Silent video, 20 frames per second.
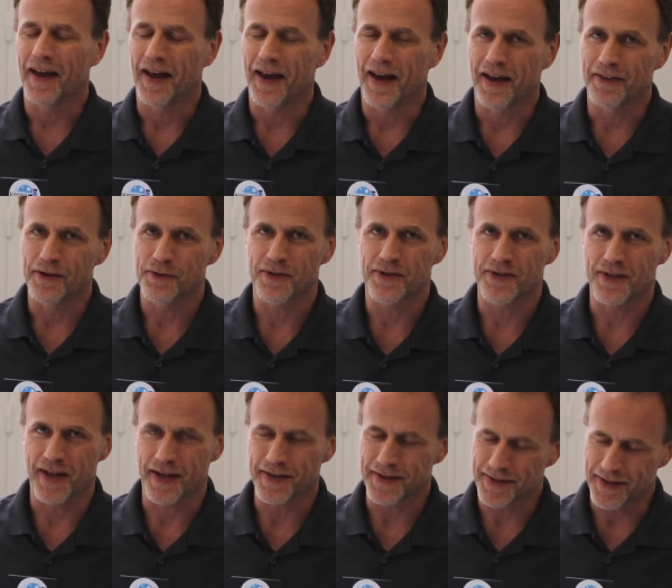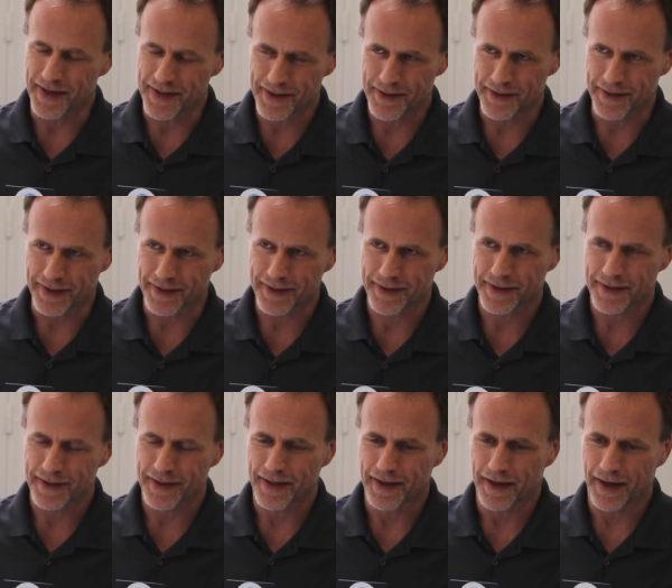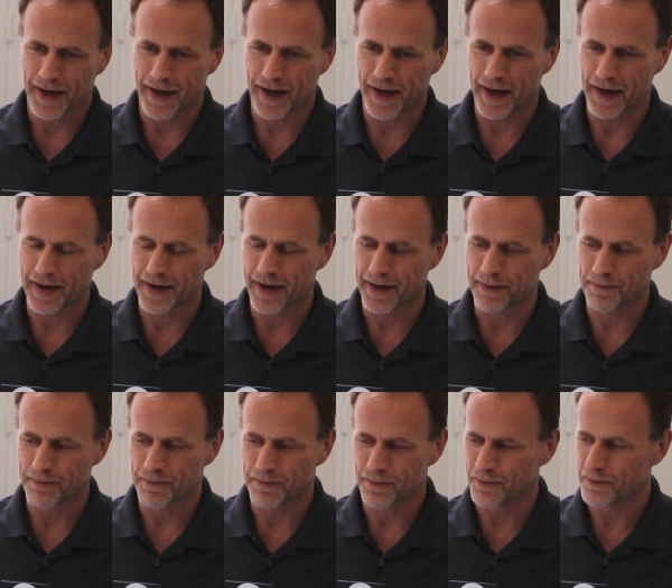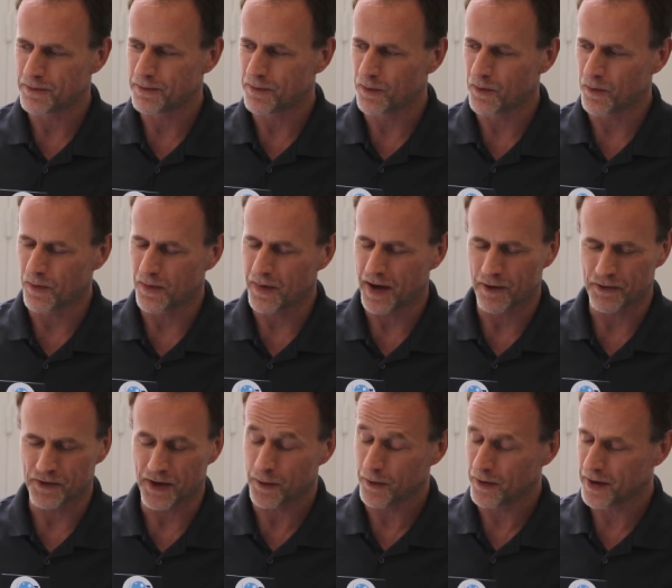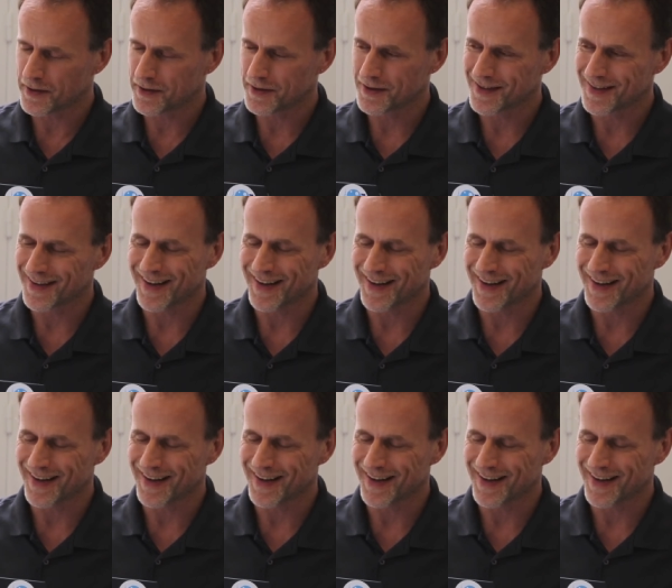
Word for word: And this was in 1996, and I I was like, what?